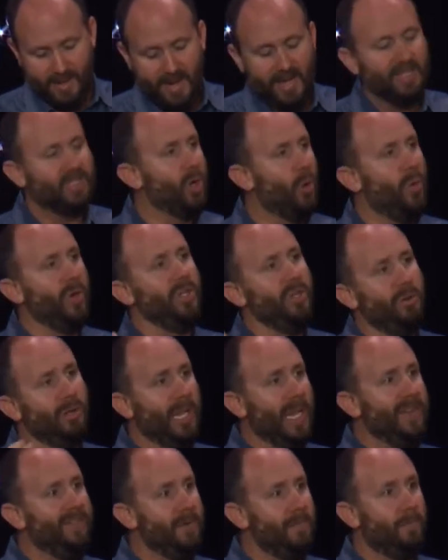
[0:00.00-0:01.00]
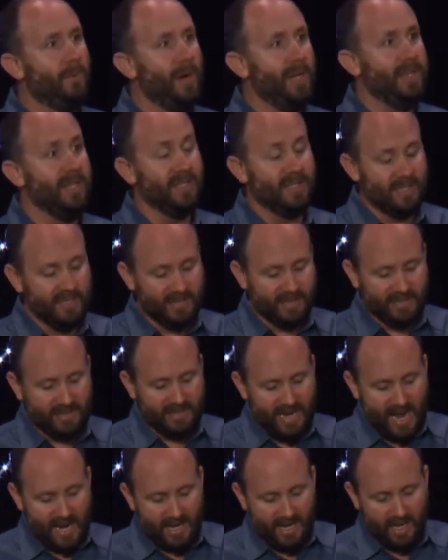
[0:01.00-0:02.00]
So when you live and breathe into
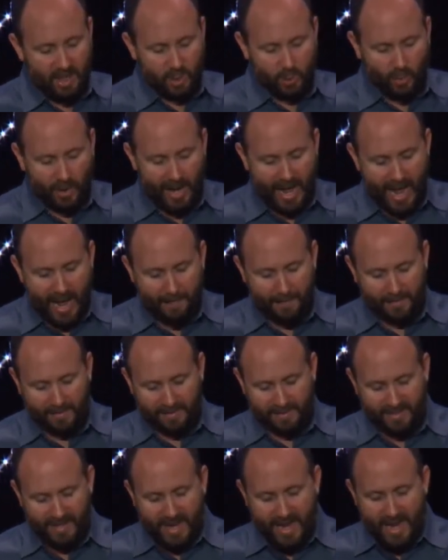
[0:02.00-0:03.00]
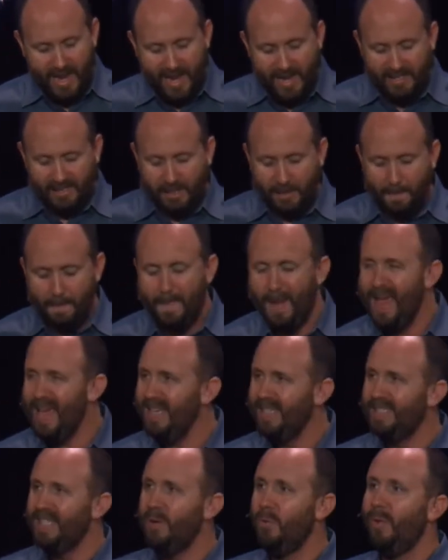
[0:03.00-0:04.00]
society, here's what happens. It's
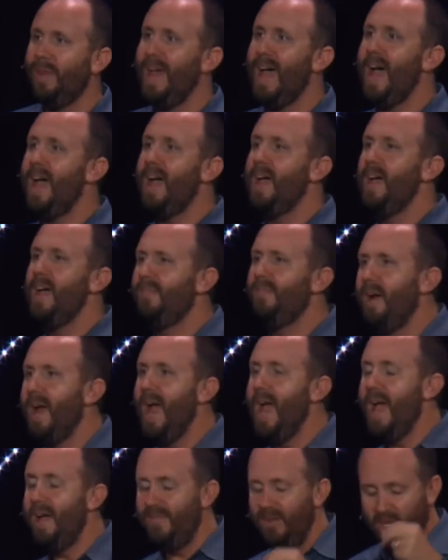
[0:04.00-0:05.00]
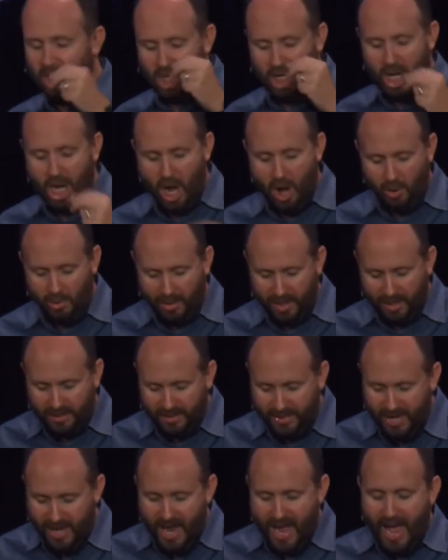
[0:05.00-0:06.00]
amazing without ever having known
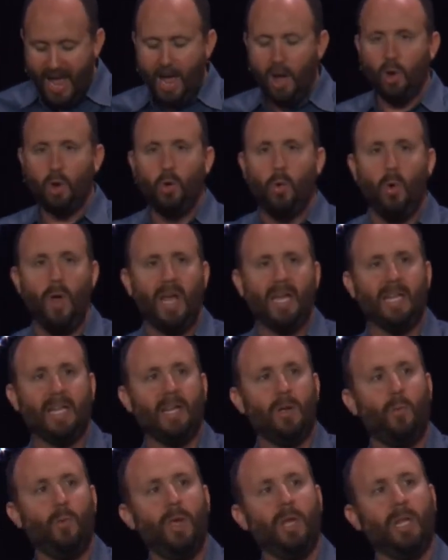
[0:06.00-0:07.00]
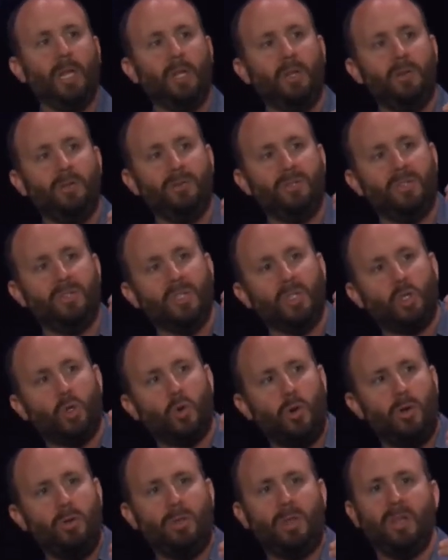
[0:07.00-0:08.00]
it, how quickly we lose the
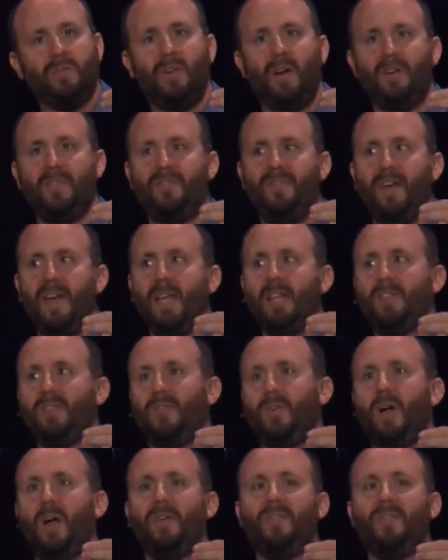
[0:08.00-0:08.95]
truth of our faith for our